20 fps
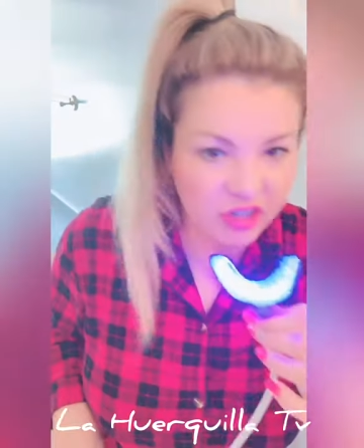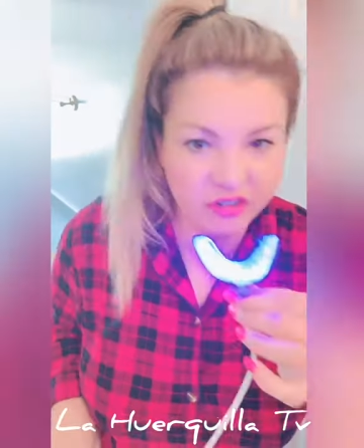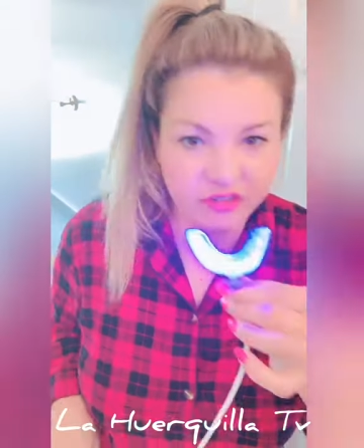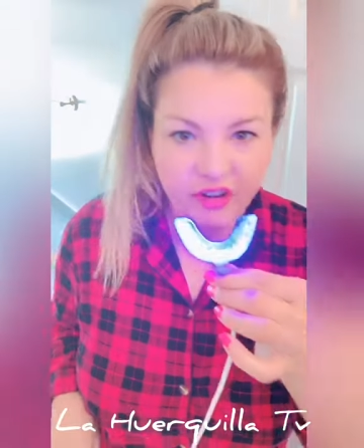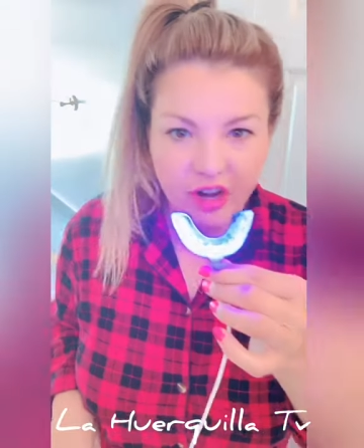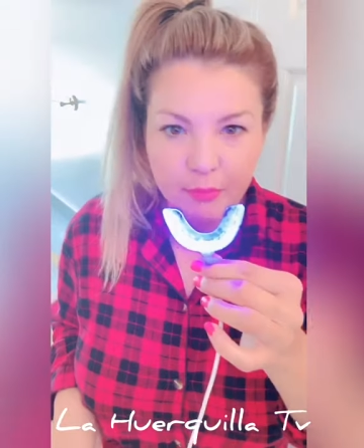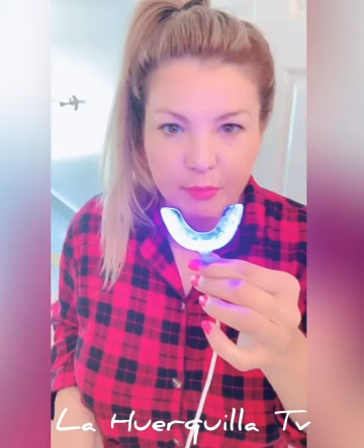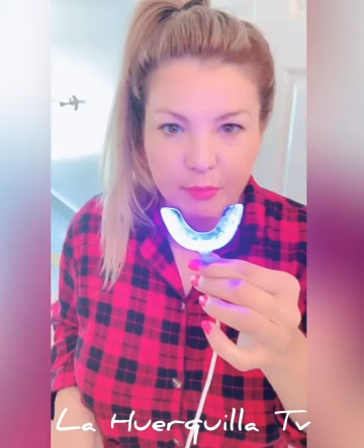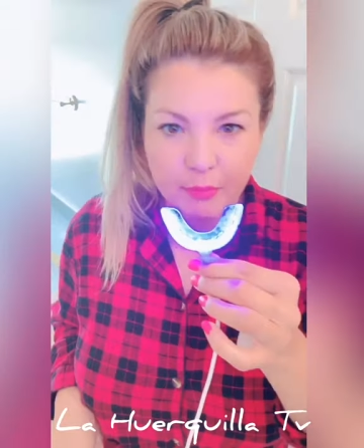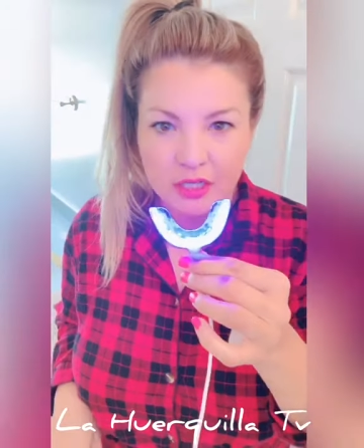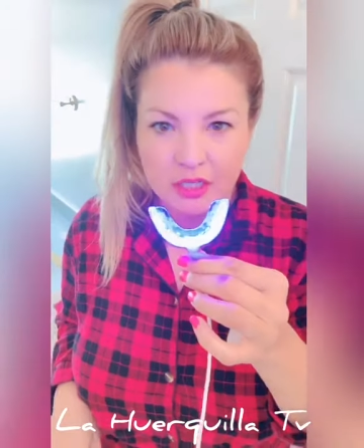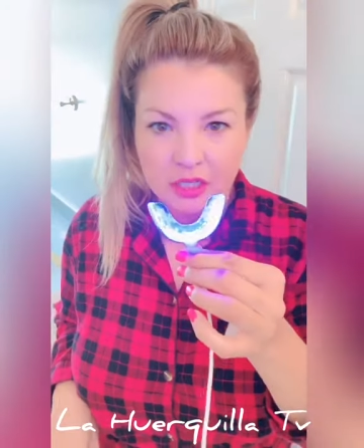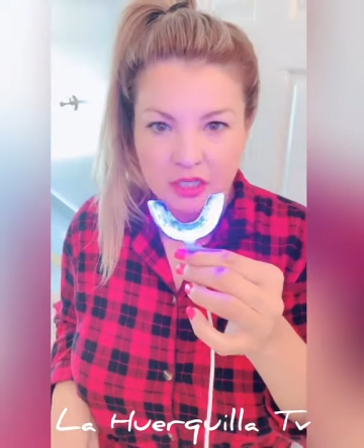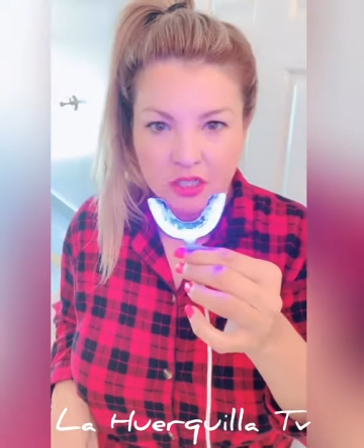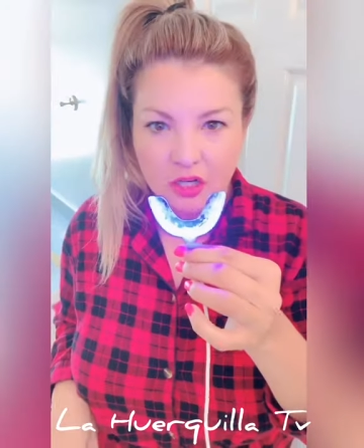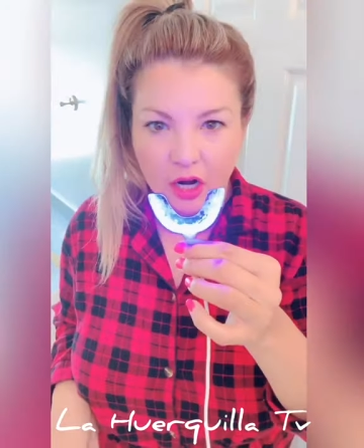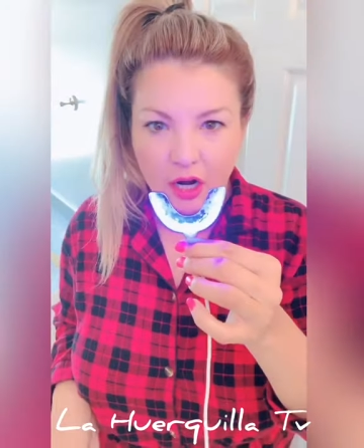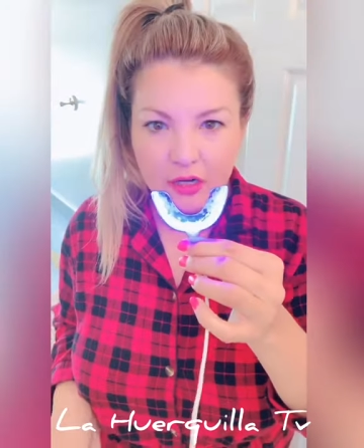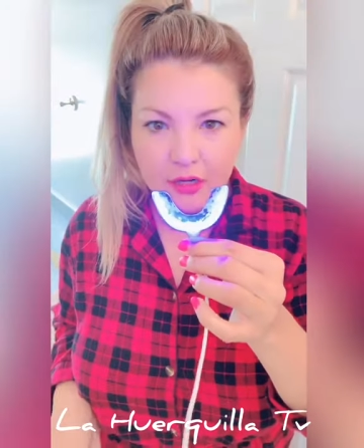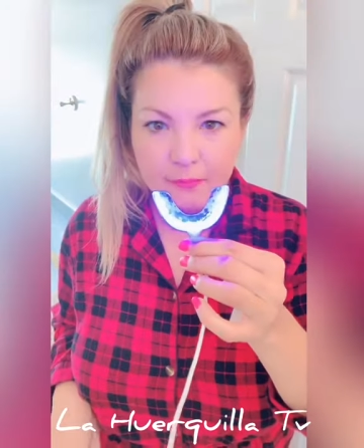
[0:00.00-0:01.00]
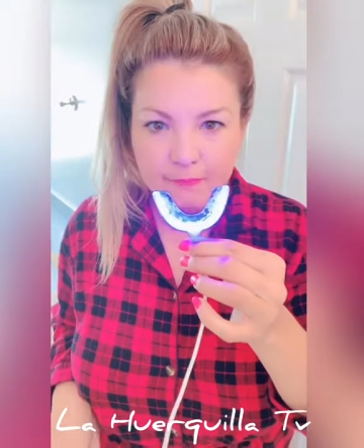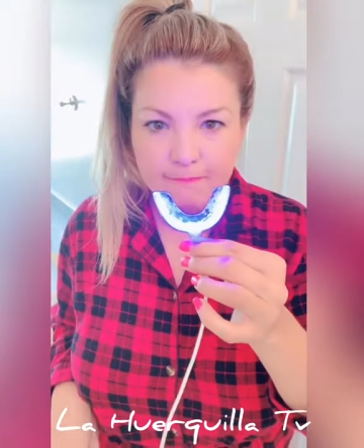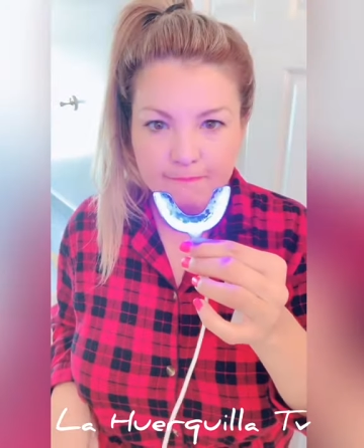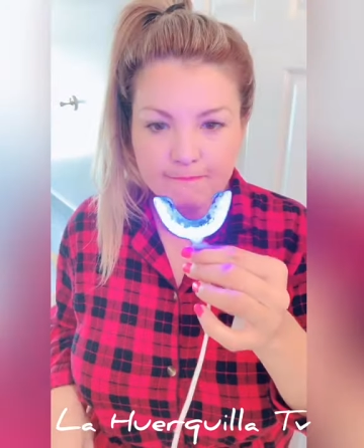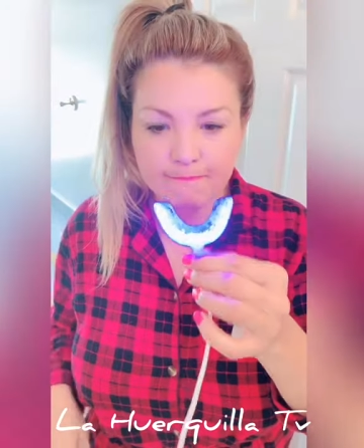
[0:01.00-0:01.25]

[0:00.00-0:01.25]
the 5 minutes is gone,